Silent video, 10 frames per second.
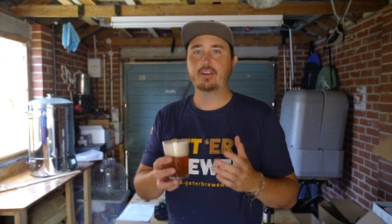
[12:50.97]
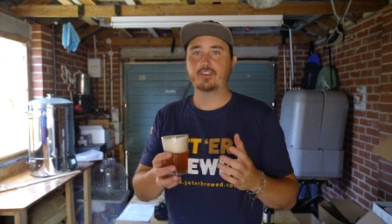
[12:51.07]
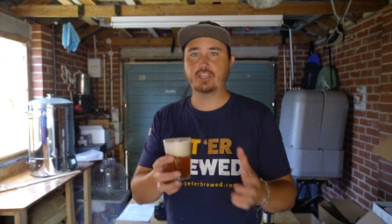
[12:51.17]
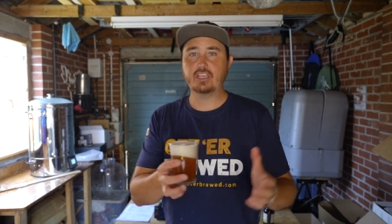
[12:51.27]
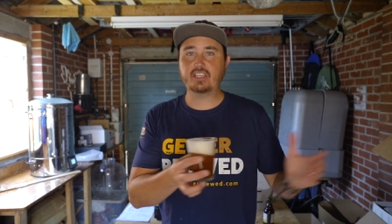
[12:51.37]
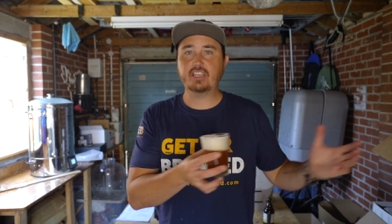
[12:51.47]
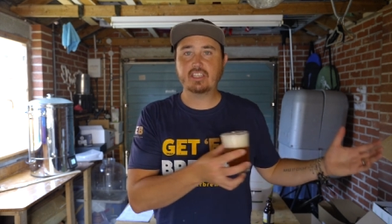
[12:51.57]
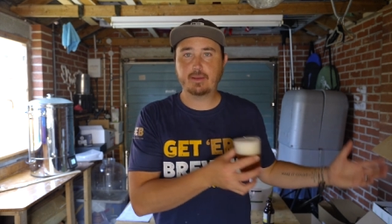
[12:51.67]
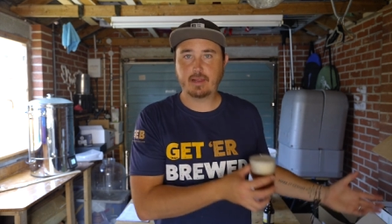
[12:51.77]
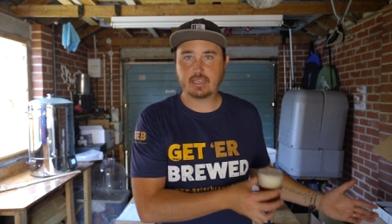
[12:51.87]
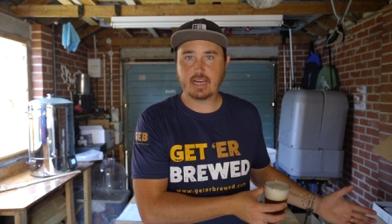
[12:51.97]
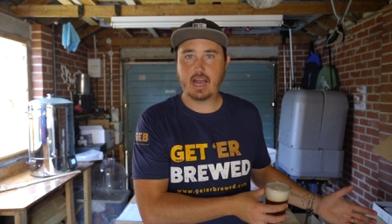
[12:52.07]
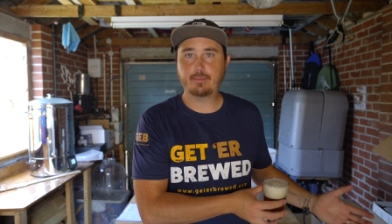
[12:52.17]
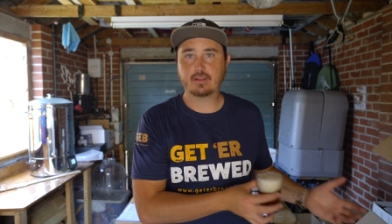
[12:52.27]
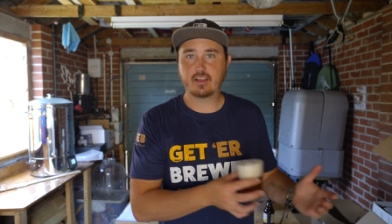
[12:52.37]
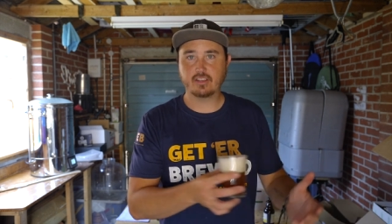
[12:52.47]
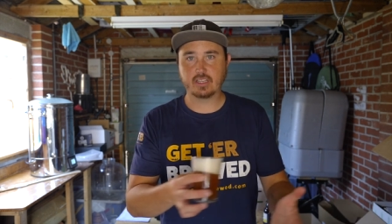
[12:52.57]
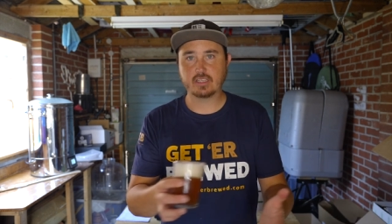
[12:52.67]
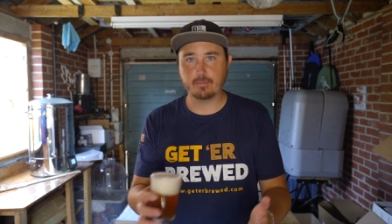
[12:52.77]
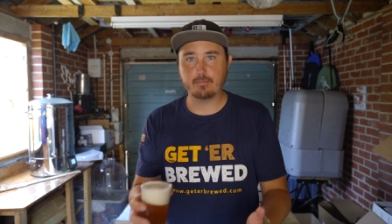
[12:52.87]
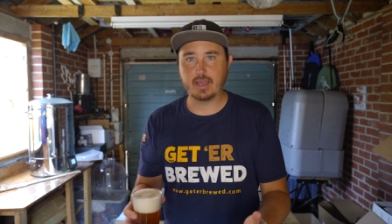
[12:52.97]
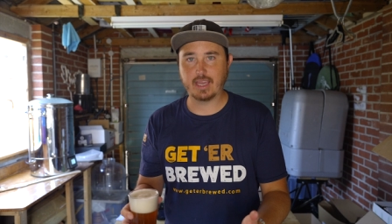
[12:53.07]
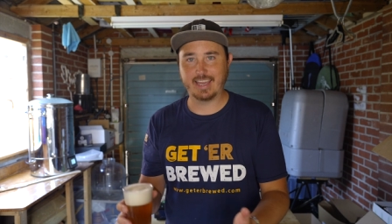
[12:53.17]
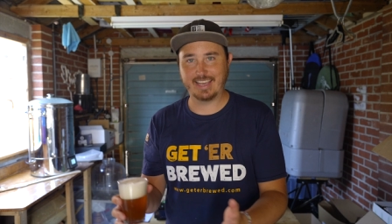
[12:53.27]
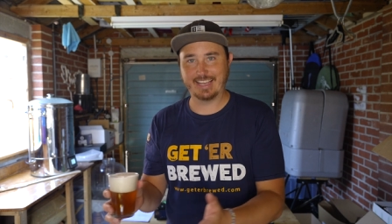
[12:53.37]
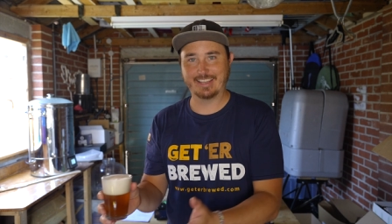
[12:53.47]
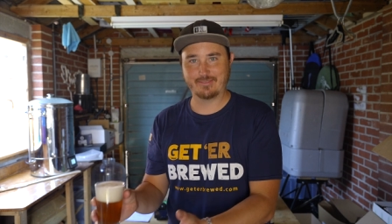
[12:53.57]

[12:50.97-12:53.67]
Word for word: She sees the amount of time that goes into making